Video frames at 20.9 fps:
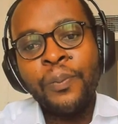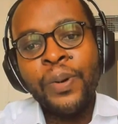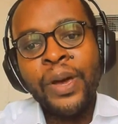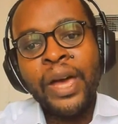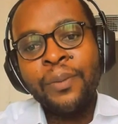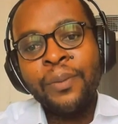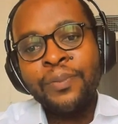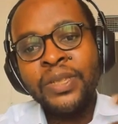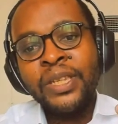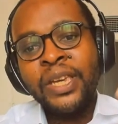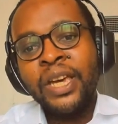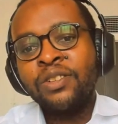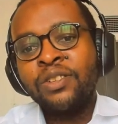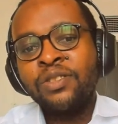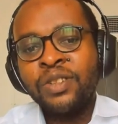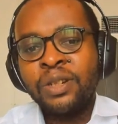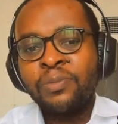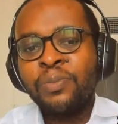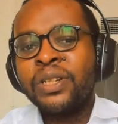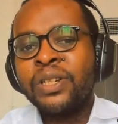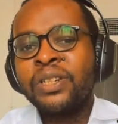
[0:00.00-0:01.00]
know, perhaps get
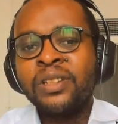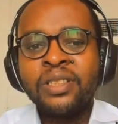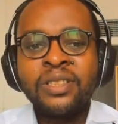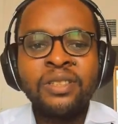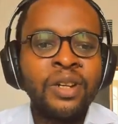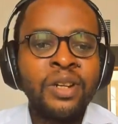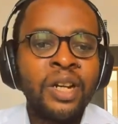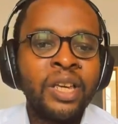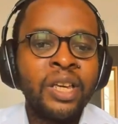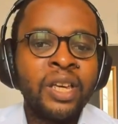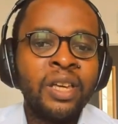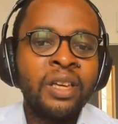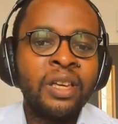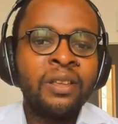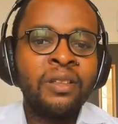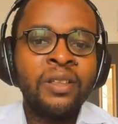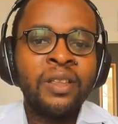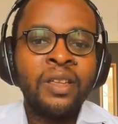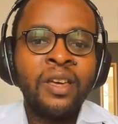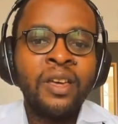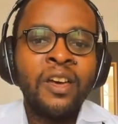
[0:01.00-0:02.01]
it, but it's
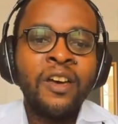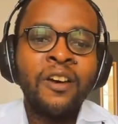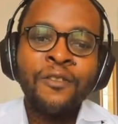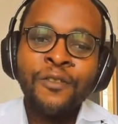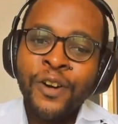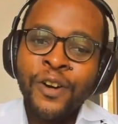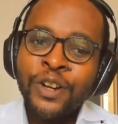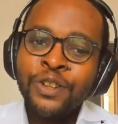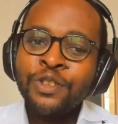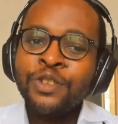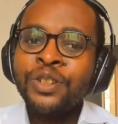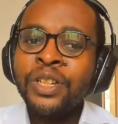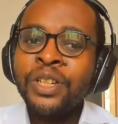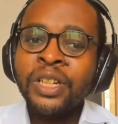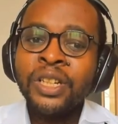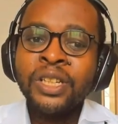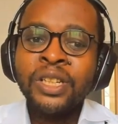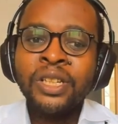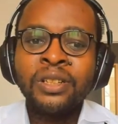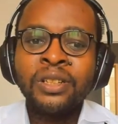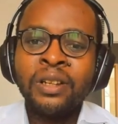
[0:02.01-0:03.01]
really find your
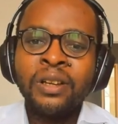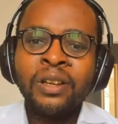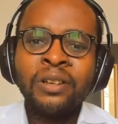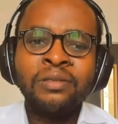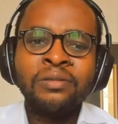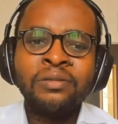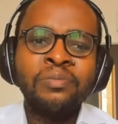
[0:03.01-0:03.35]
niche.